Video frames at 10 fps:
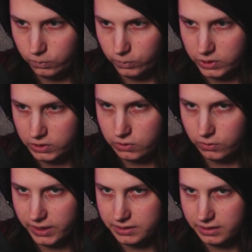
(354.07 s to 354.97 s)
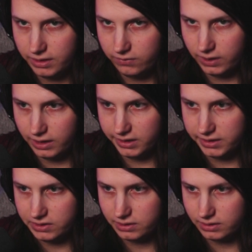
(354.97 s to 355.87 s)
which is going to give
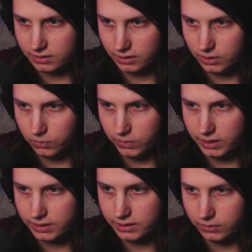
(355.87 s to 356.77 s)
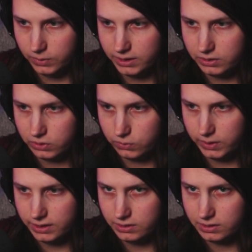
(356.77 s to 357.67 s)
us we need to
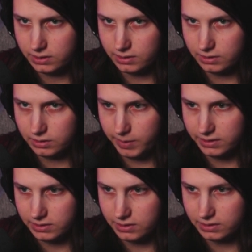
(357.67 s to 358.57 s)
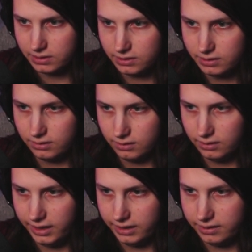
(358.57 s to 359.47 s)
squeeze the spaces,
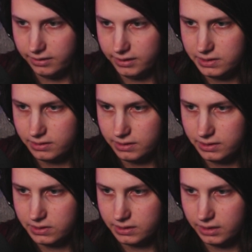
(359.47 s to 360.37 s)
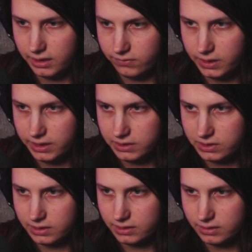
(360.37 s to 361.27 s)
and this is going to give
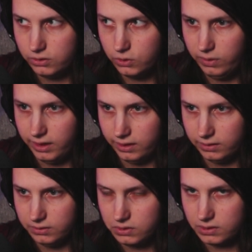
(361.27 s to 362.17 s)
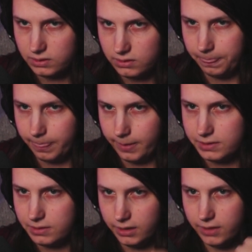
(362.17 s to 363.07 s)
us two things.
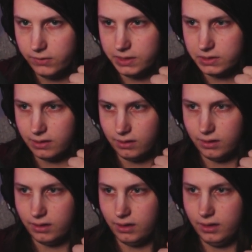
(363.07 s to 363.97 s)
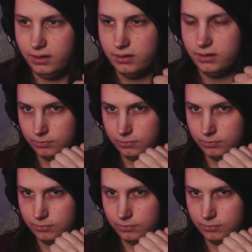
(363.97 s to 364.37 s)
It's going to give us our